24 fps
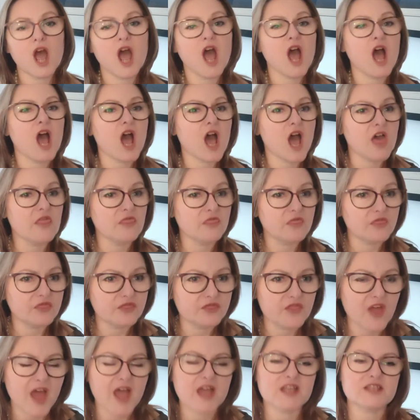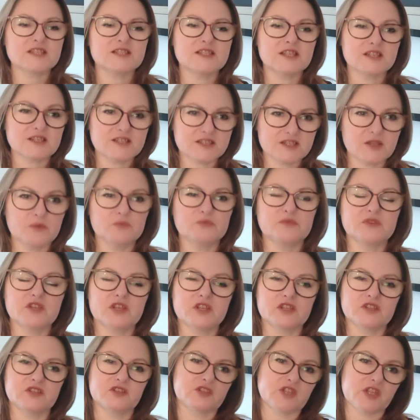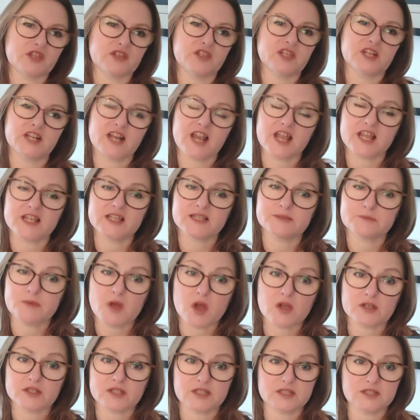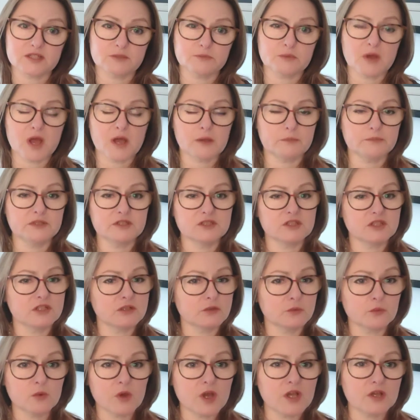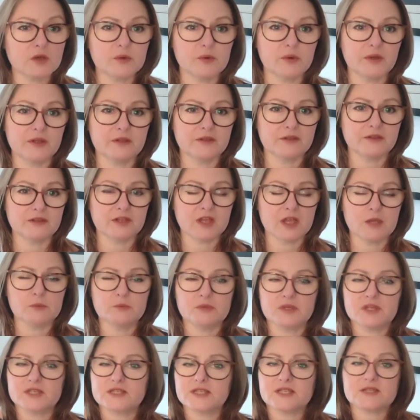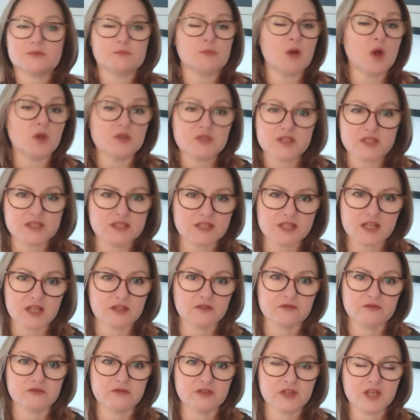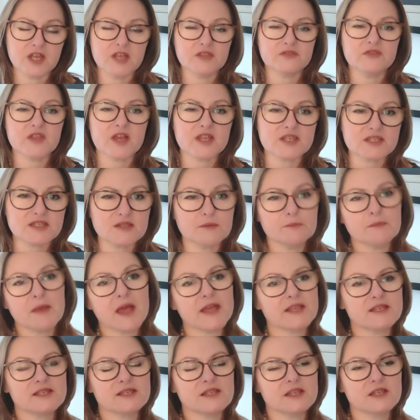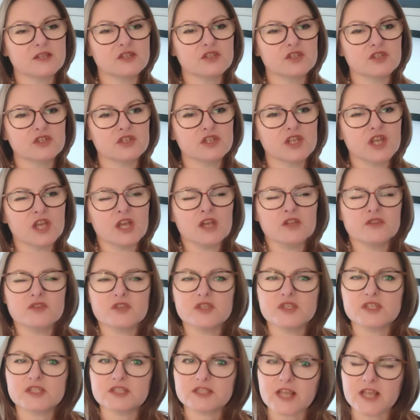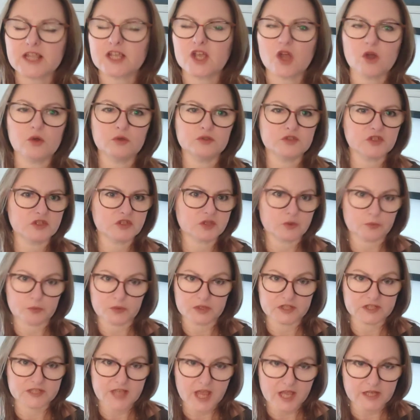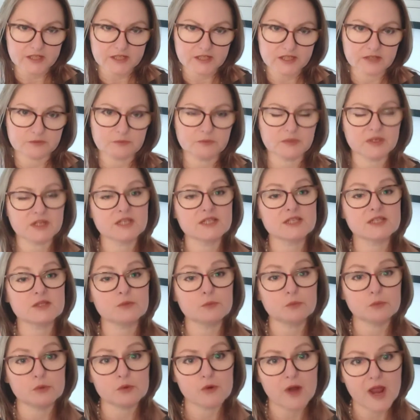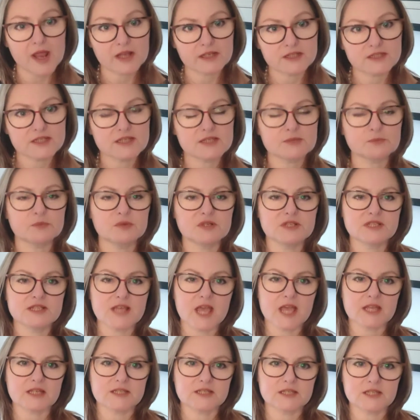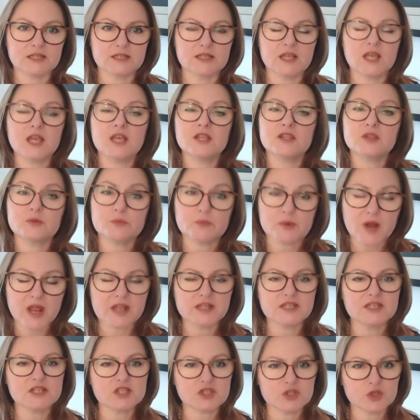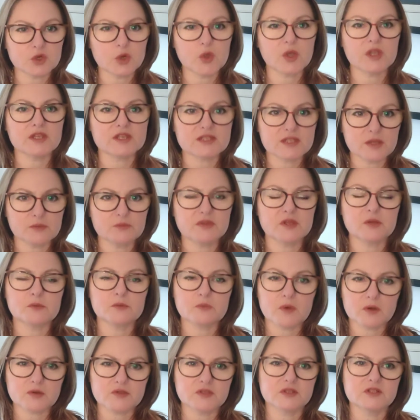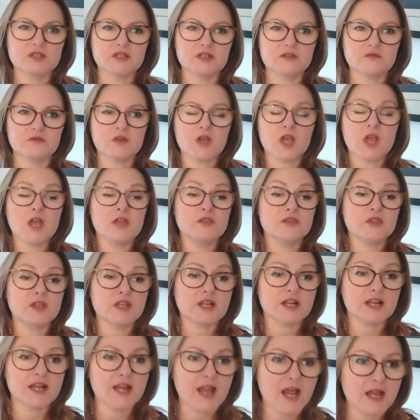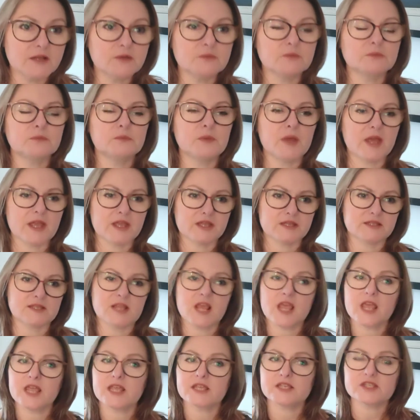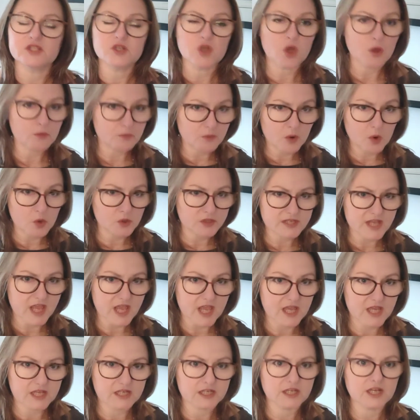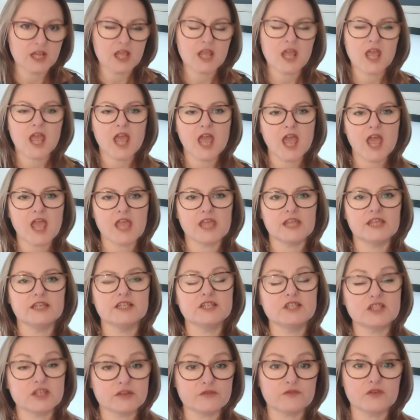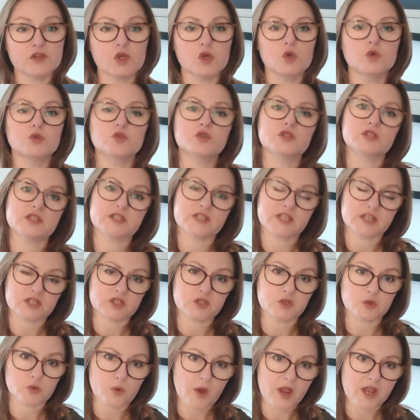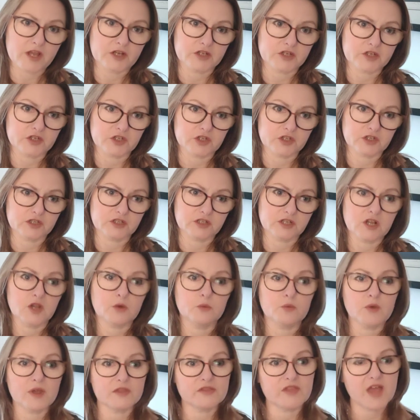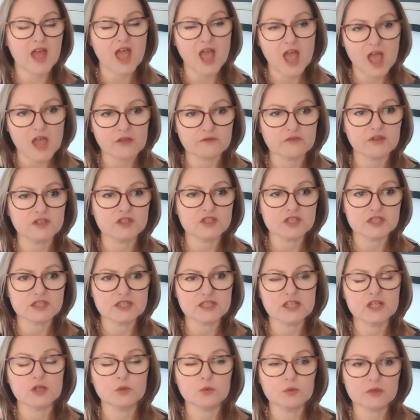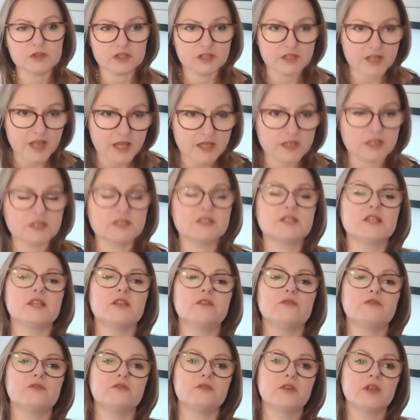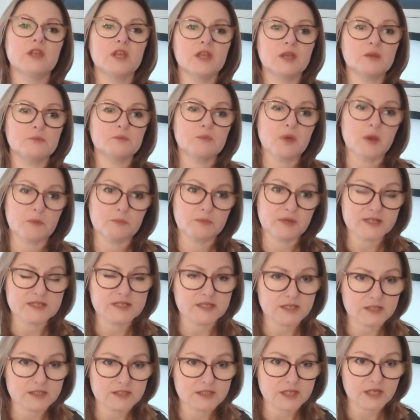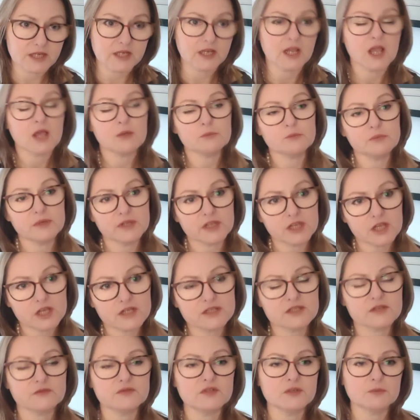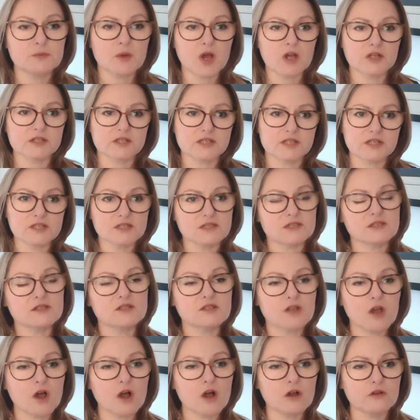And that's something that the client's marketing department can work with because it's positive. That's the message. The stakeholders are protected because the brand is protected. The brand is doing something positive. The client base is not put in a difficult situation where they're having to deal with negative publicity because of departing staff.